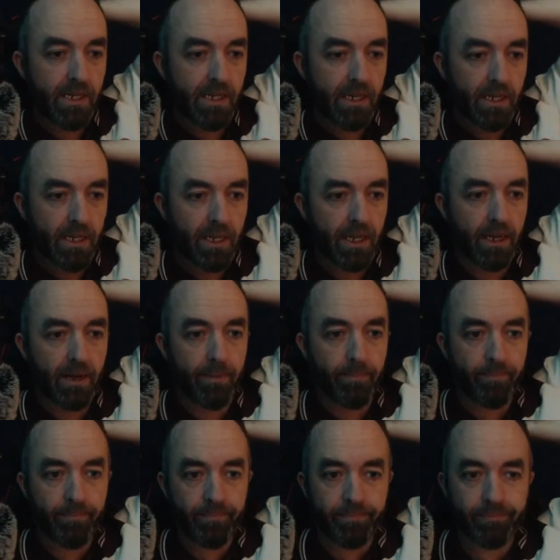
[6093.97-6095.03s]
yeah,
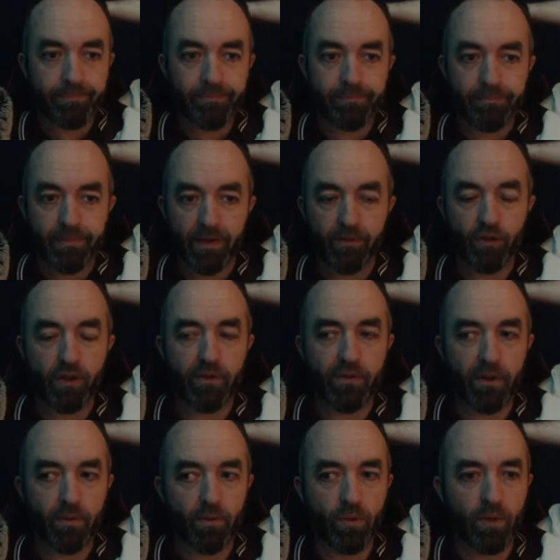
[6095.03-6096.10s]
I've only
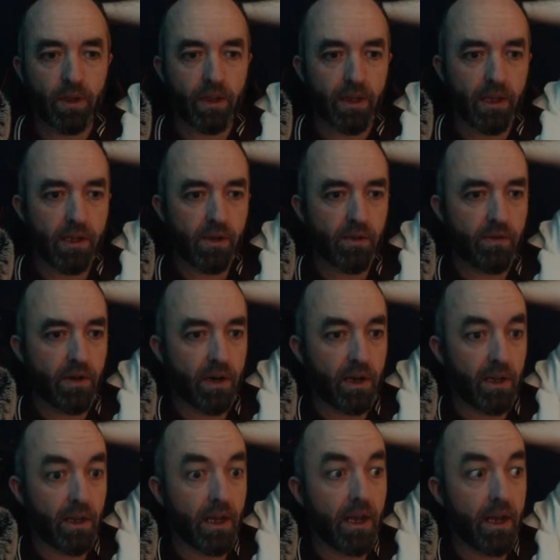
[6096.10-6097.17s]
filmed one day so far, and
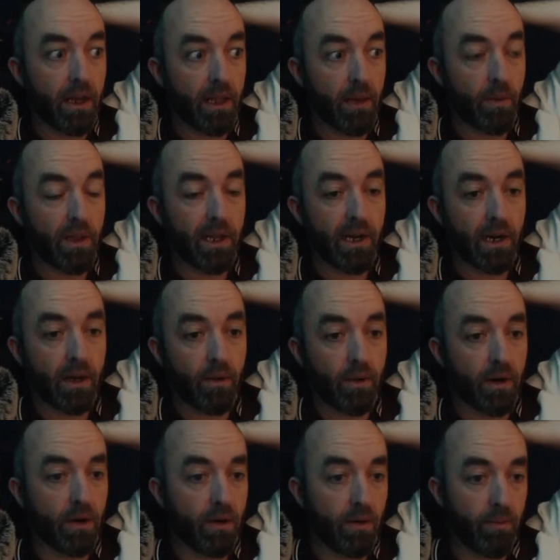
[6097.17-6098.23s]
literally within an hour it
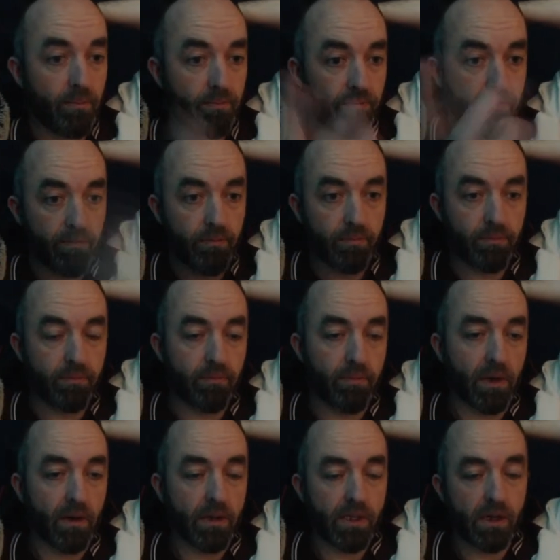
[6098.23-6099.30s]
all
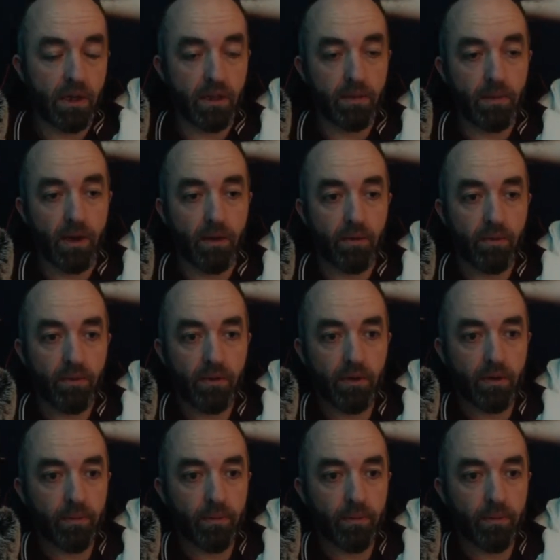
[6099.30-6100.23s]
started to melt. So